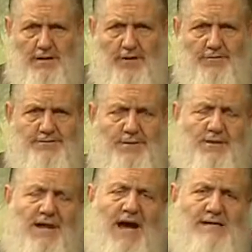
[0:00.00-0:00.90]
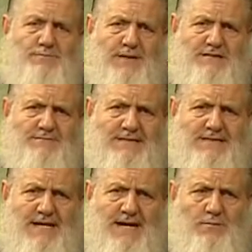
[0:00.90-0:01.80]
of some of the aspects of
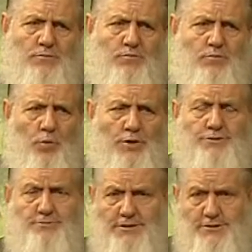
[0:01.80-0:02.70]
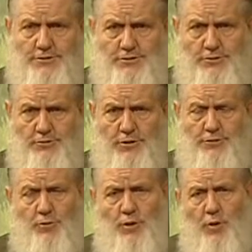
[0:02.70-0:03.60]
Islam, what you must do, what
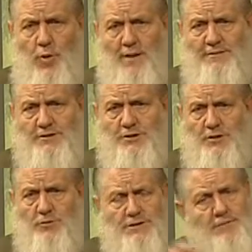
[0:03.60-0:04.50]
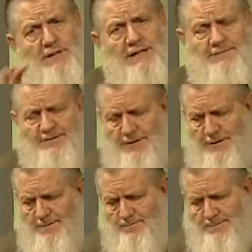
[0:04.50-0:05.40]
the requirements are, what the beliefs
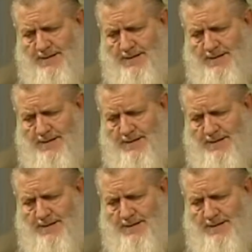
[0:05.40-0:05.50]
are.